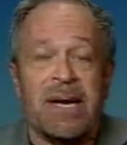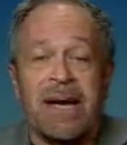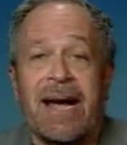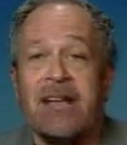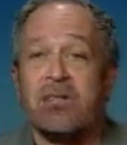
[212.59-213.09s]

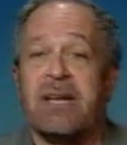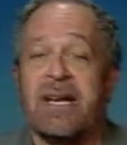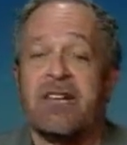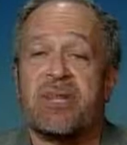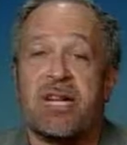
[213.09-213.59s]
actually
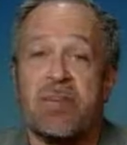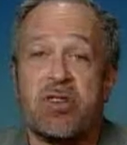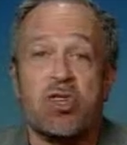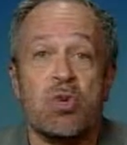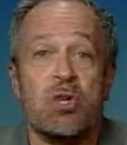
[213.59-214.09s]
is a little bit
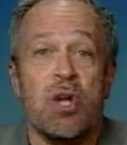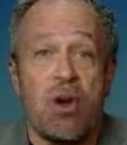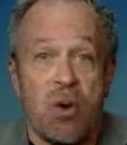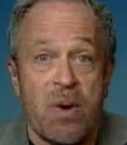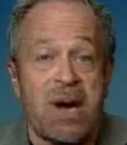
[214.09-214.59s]
too
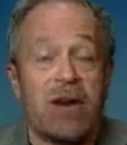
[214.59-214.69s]
low